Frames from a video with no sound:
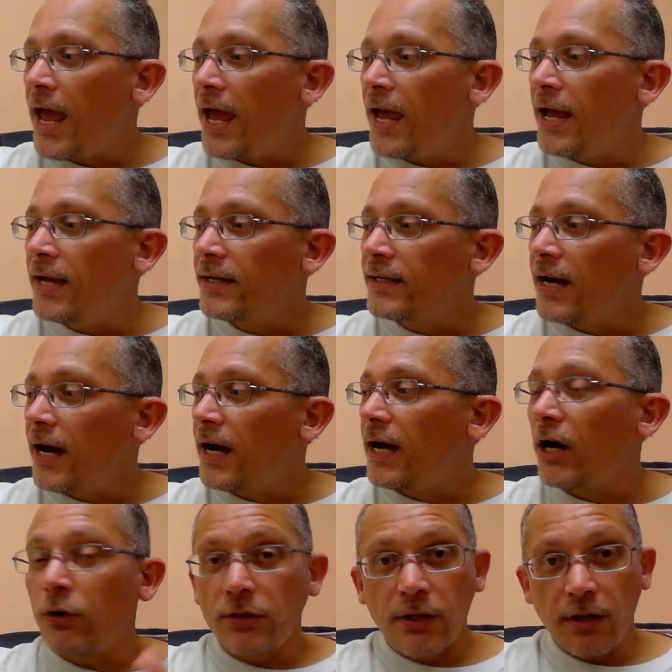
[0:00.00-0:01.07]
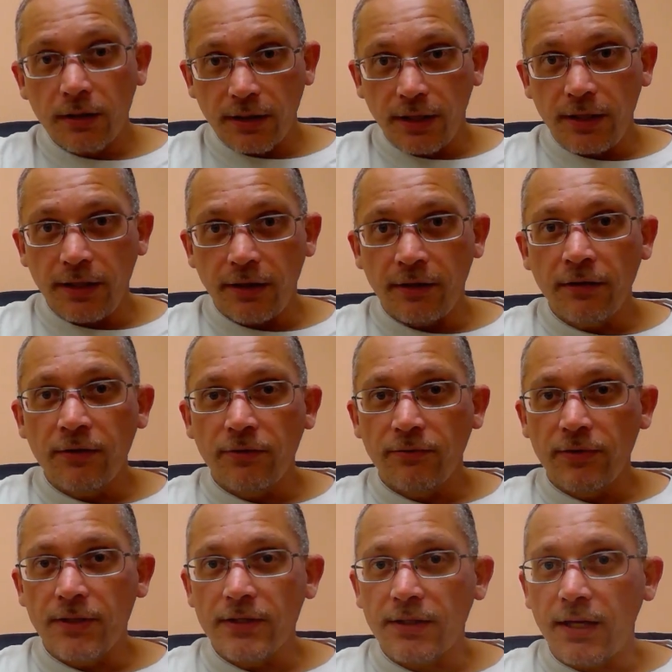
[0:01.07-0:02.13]
And our target here
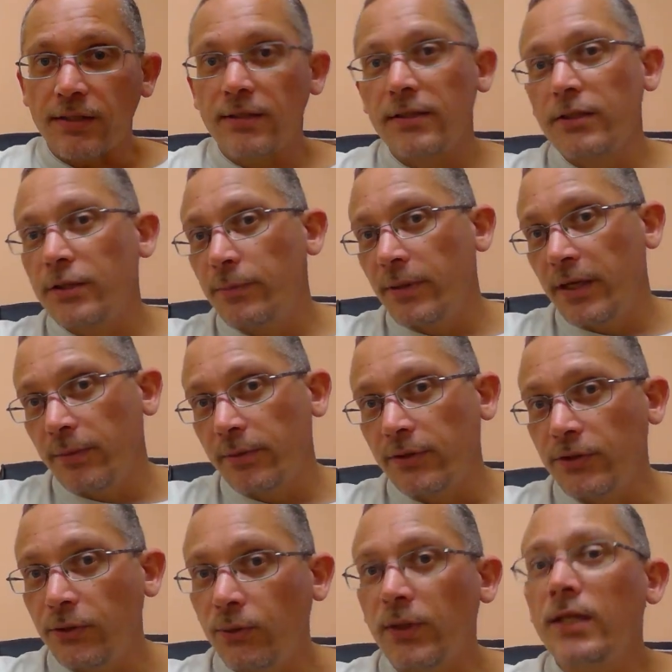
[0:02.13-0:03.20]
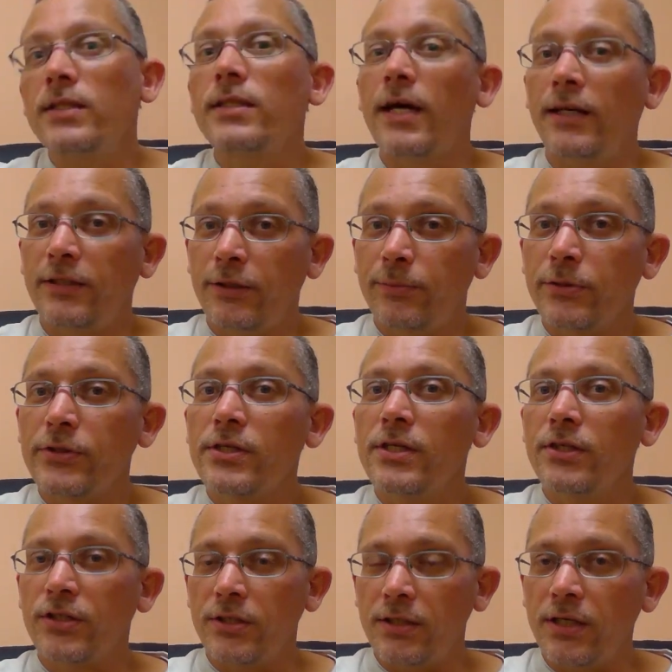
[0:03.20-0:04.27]
for this lesson is to be able to attend to
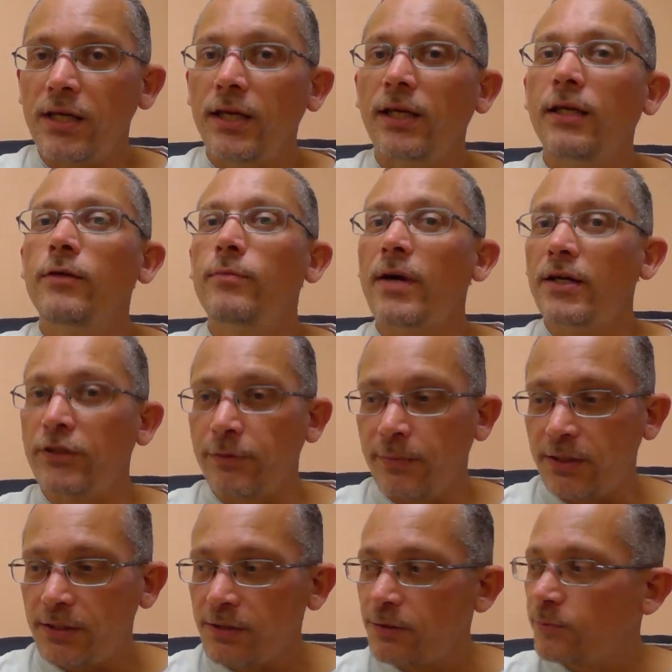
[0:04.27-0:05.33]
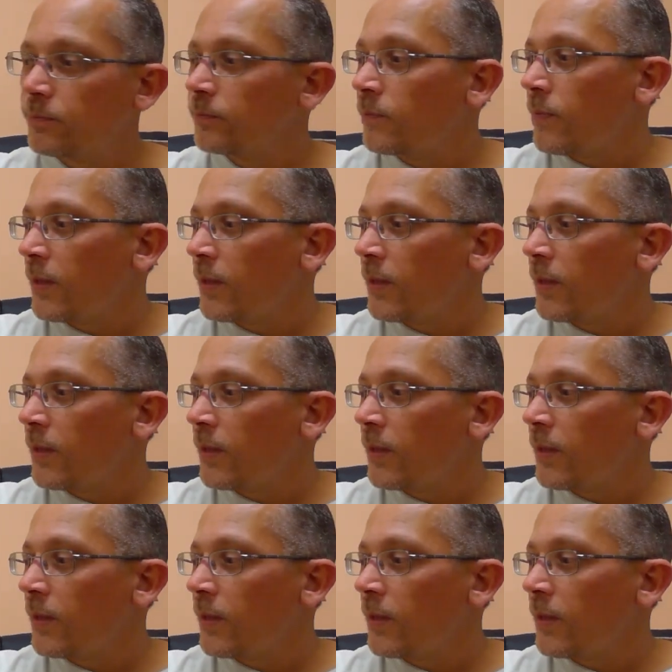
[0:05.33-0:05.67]
precision in measurements.